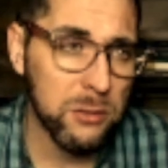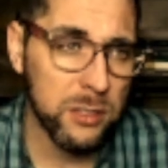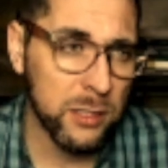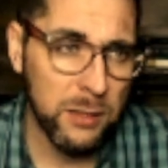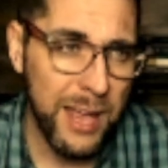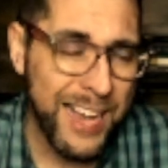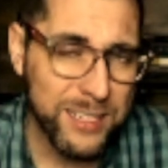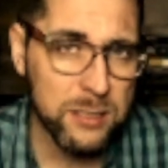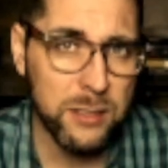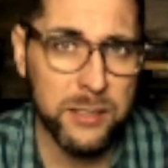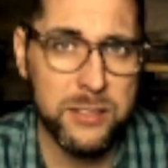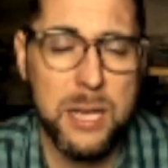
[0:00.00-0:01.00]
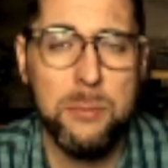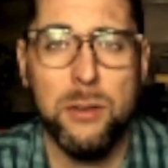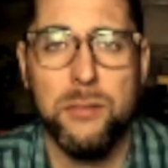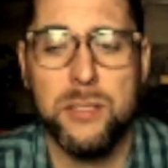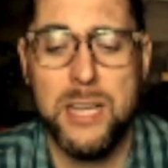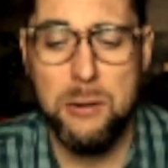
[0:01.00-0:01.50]
Keller's an excellent
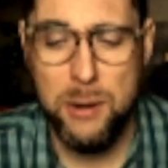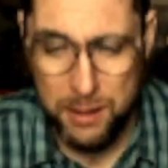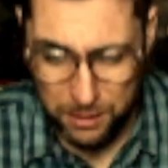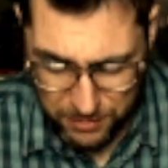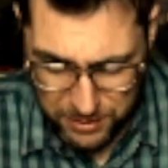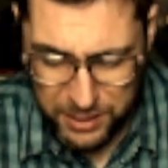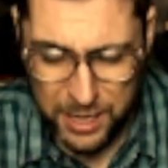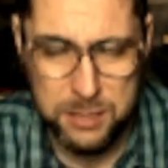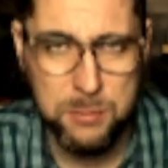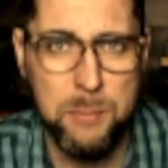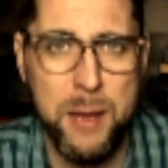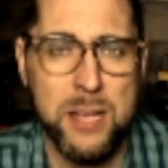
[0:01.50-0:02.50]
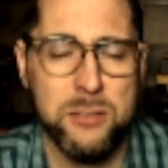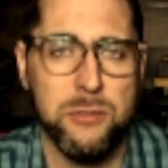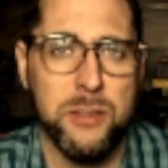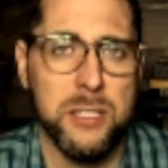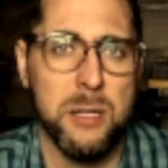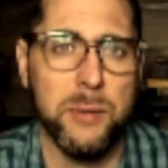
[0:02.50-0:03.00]
example of this. I'd rather have this guy as my
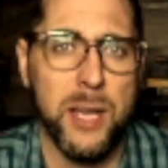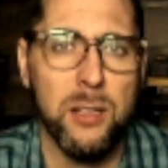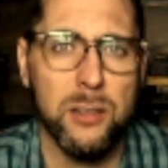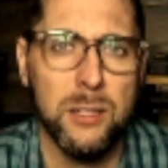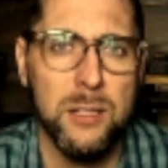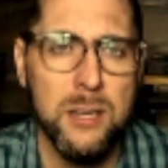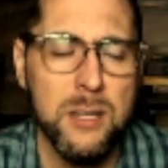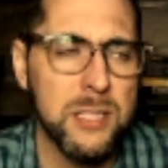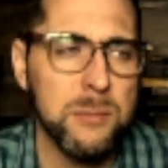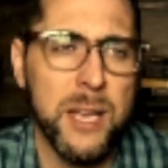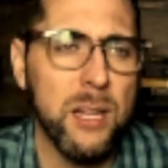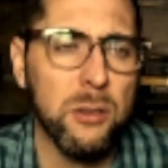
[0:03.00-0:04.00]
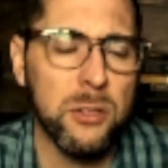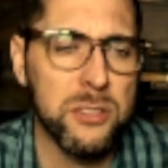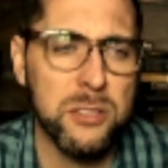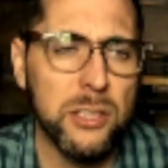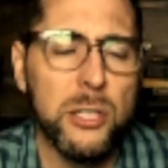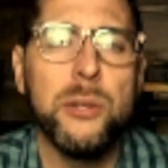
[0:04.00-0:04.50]
pastor than Tim Keller. Tim
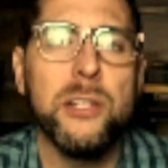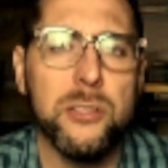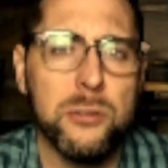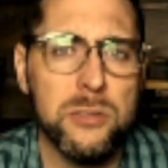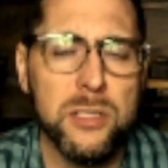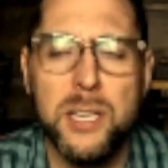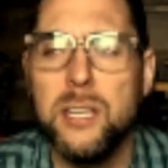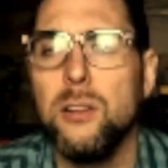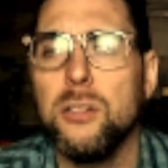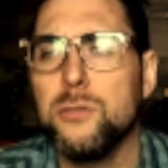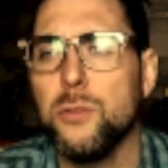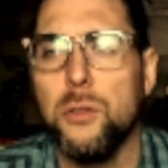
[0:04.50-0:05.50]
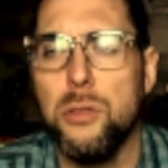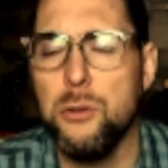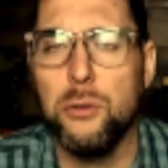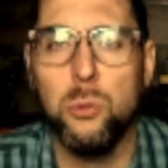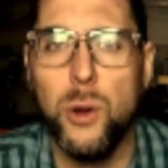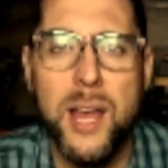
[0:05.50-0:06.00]
Keller is Looney Tunes. He looks for a
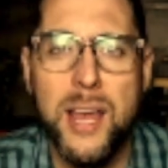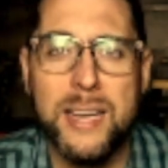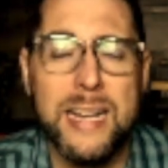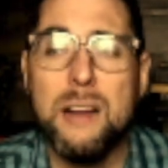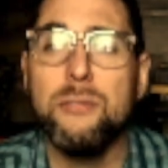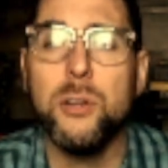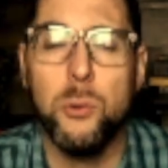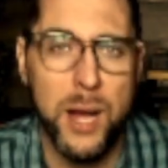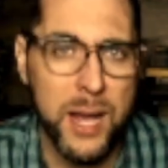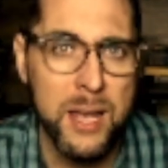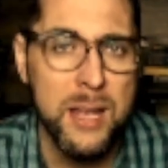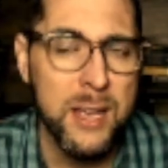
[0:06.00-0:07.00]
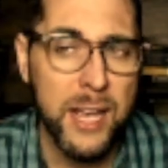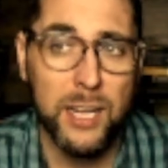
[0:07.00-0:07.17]
third way in every way.